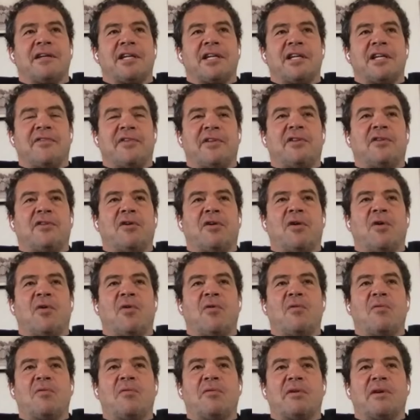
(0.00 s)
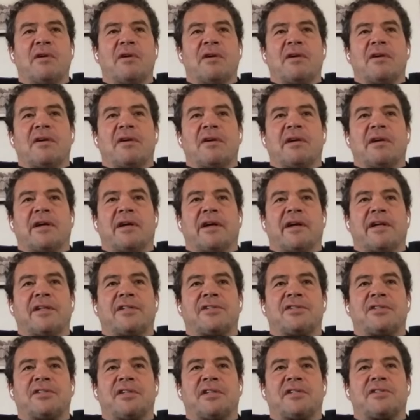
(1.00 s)
even though
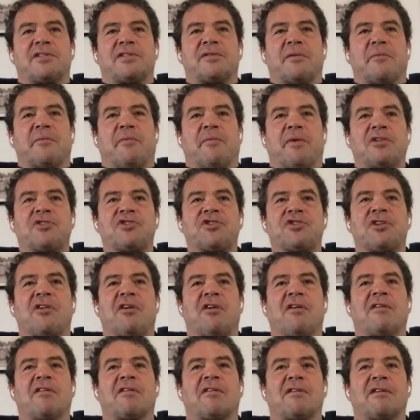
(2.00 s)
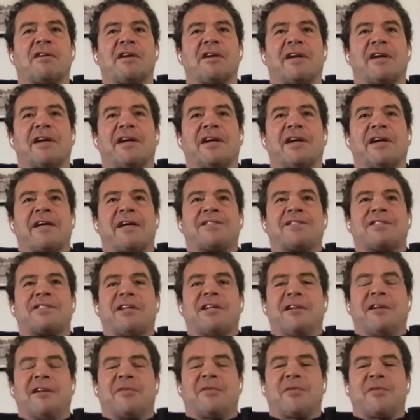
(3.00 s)
it's it's much longer is
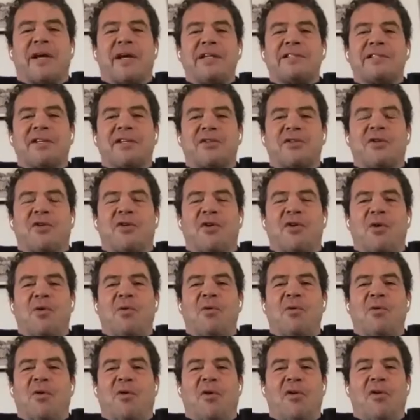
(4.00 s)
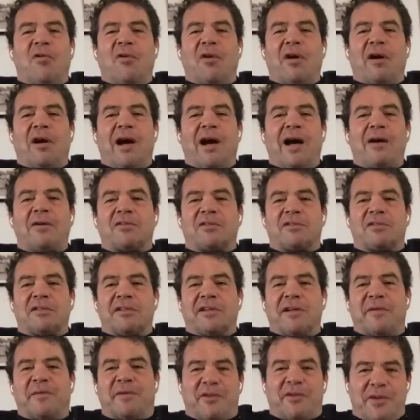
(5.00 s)
still a race that you go all out
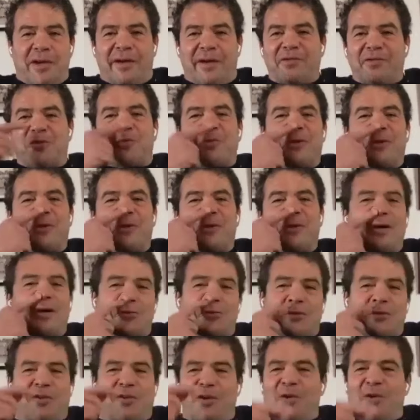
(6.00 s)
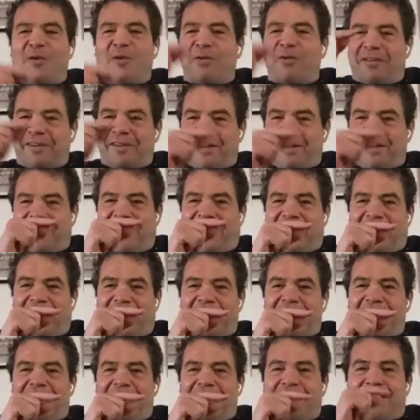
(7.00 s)
i mean you have to be able to go
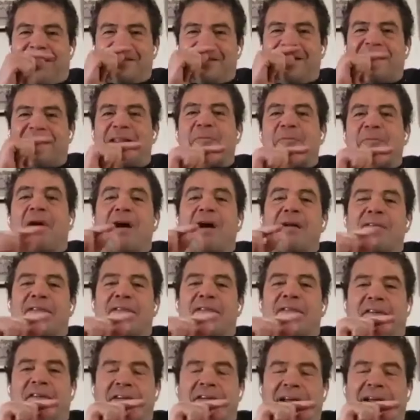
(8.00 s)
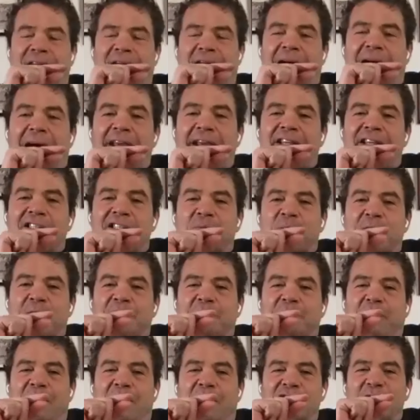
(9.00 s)
it's like the marathon at the highest speed
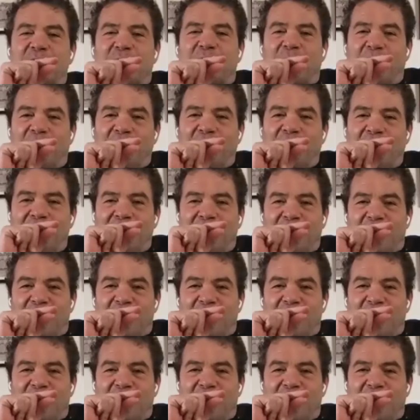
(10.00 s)
possible